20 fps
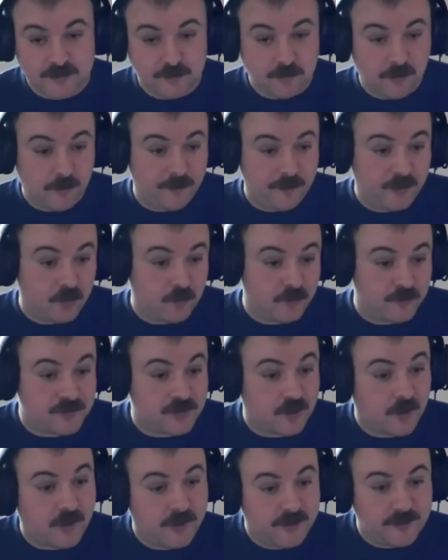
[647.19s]
so what we call
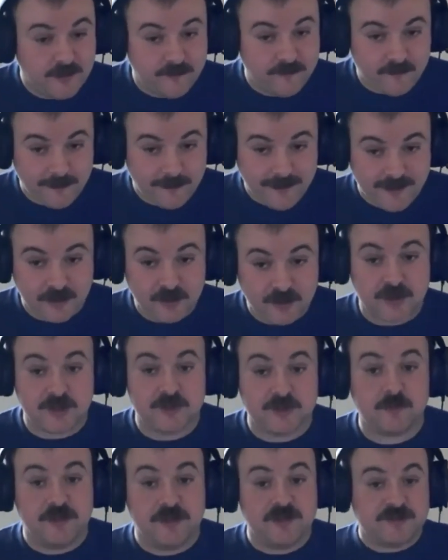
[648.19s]
Sci and
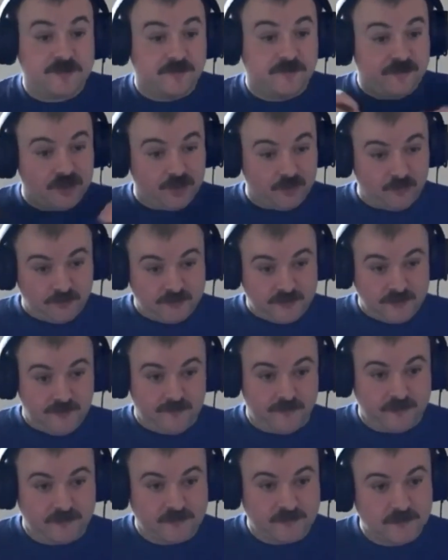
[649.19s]
FMH, as well as divisional
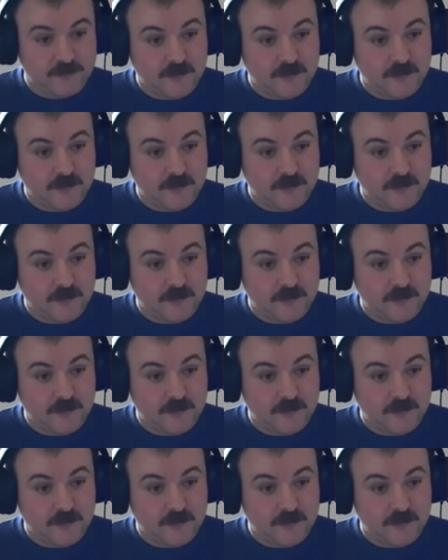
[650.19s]
savings.